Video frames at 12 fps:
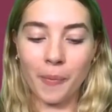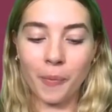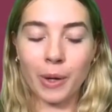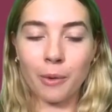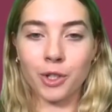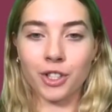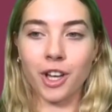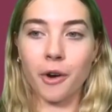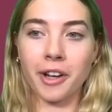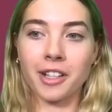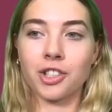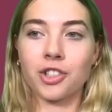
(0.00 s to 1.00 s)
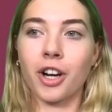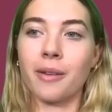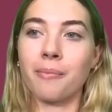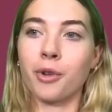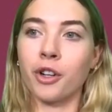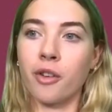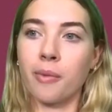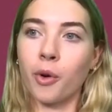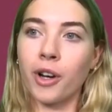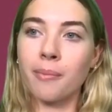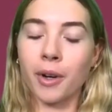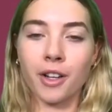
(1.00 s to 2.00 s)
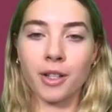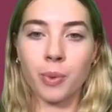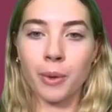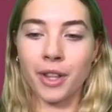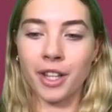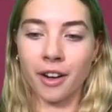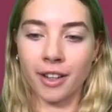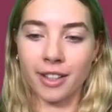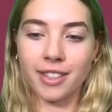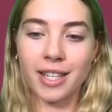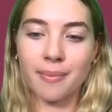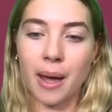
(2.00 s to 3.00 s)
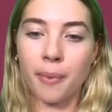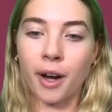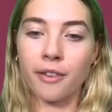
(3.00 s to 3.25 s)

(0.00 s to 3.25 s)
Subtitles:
We were just going in to try and prove a point because we were the youngest team there by